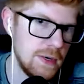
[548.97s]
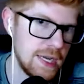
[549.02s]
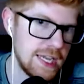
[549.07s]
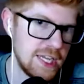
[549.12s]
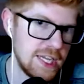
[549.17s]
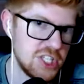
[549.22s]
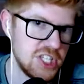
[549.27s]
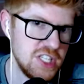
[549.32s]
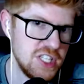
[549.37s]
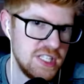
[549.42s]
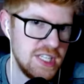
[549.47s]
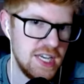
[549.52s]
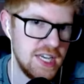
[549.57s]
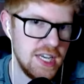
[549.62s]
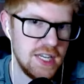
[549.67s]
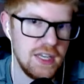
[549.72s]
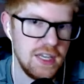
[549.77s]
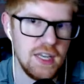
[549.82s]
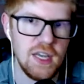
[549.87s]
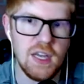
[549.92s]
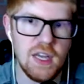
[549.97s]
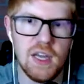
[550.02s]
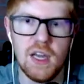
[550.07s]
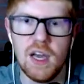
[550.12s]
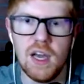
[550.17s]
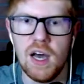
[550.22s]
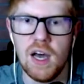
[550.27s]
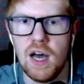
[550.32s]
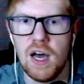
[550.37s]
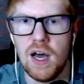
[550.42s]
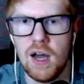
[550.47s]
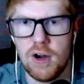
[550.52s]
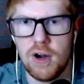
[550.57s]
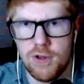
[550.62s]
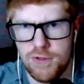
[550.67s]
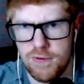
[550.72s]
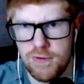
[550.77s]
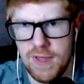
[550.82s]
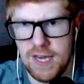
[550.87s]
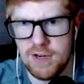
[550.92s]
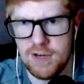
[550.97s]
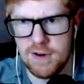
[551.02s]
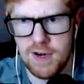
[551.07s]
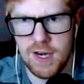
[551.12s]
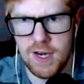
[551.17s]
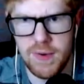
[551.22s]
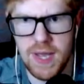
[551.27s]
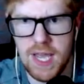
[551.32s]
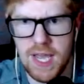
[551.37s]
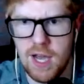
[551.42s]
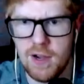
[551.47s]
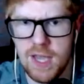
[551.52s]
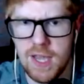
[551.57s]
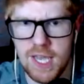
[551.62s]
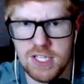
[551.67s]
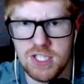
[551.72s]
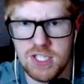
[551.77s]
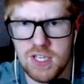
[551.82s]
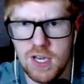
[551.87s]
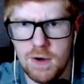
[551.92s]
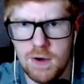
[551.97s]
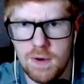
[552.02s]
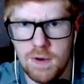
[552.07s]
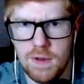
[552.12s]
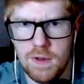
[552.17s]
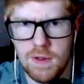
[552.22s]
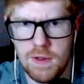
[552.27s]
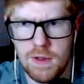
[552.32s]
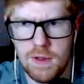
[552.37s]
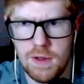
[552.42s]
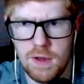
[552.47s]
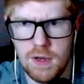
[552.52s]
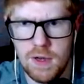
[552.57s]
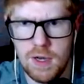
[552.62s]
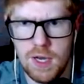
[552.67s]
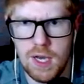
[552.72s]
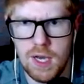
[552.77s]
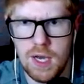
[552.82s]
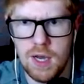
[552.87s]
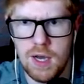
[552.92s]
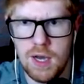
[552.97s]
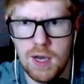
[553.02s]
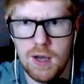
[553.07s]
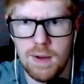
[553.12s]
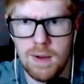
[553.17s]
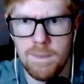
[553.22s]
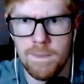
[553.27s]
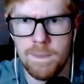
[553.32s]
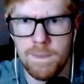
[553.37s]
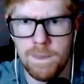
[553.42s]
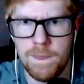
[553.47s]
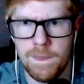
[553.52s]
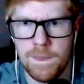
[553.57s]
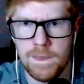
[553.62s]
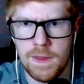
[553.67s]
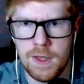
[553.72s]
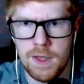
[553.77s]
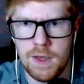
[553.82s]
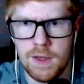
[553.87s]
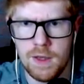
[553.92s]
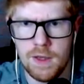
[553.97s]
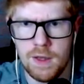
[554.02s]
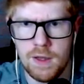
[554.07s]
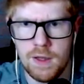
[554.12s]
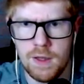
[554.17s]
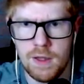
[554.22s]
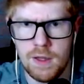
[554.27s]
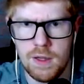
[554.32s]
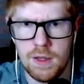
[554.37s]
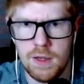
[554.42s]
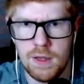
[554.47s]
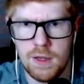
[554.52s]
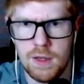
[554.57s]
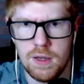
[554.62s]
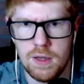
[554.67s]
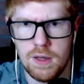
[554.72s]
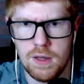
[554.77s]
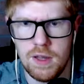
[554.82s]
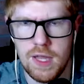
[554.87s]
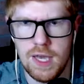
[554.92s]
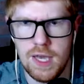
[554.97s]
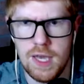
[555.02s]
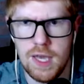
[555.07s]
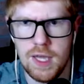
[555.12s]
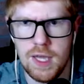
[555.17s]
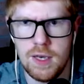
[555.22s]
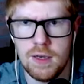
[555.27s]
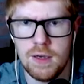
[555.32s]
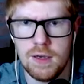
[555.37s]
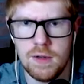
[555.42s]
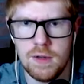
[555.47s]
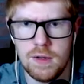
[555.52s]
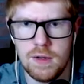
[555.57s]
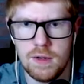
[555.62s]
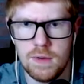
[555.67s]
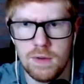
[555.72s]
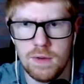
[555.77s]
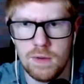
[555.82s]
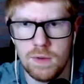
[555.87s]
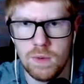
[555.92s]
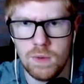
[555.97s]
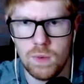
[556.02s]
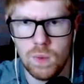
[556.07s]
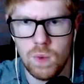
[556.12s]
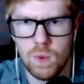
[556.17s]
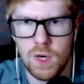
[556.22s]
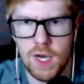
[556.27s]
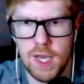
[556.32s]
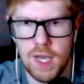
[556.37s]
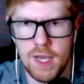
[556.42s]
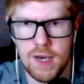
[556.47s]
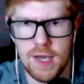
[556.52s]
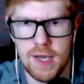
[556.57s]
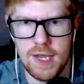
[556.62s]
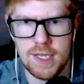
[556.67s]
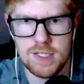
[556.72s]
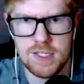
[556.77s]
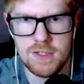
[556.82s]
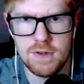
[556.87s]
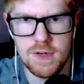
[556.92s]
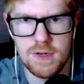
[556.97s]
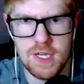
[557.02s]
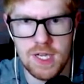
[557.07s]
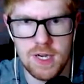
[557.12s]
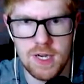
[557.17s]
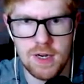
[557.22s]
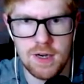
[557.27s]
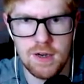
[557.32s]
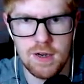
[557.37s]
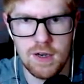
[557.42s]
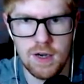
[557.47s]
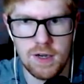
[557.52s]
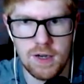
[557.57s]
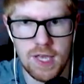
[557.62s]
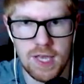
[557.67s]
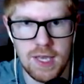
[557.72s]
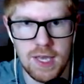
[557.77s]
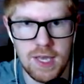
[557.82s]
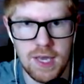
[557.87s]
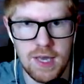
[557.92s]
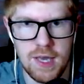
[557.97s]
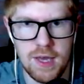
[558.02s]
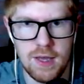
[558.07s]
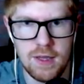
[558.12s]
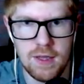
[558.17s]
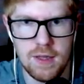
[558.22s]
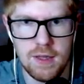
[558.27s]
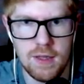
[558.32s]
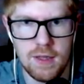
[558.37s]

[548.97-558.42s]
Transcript: I guess she did. Uh, or through that door anyway. Okay, so. Um. Then. What? I guess through here? Okay, yeah.